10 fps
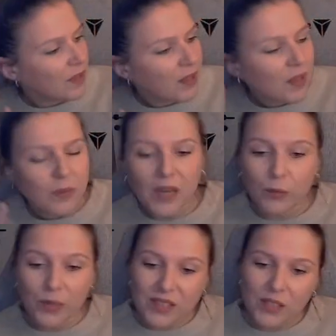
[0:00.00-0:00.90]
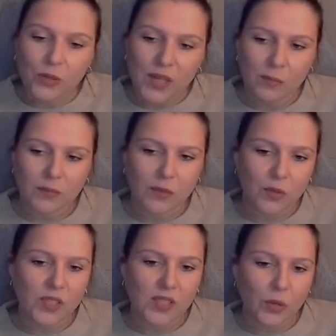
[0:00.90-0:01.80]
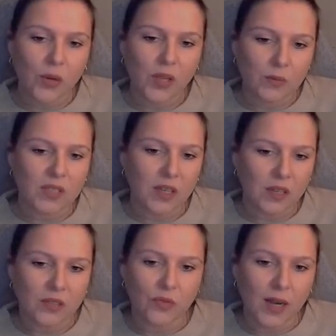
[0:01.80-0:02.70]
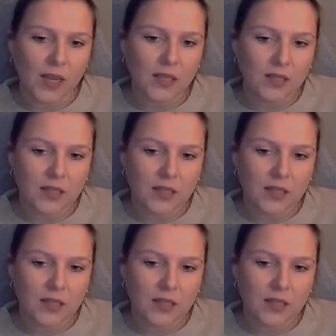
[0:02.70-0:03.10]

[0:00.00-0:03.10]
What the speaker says: But, with the cream sauce, right?